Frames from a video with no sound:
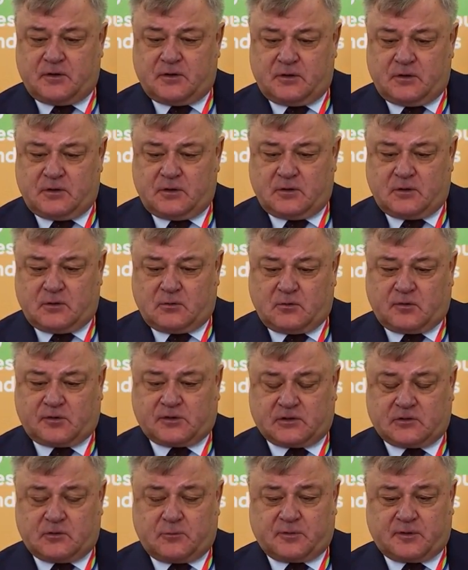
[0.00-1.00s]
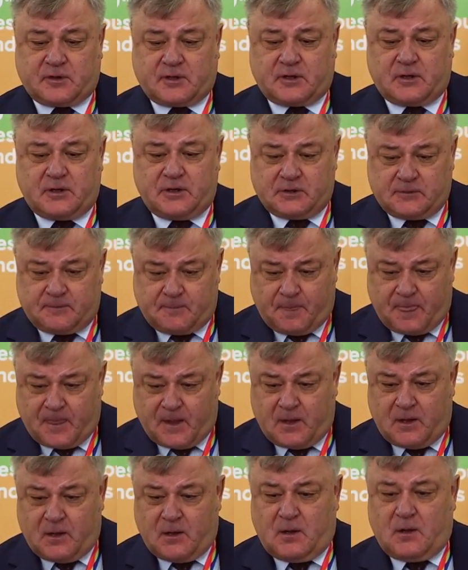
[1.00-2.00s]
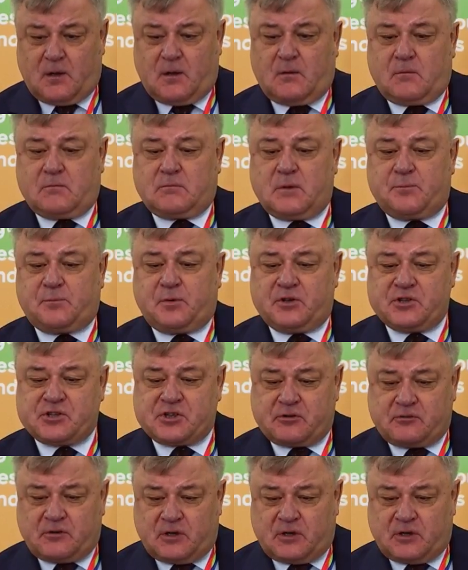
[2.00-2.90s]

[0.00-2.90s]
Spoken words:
developing designs for connecting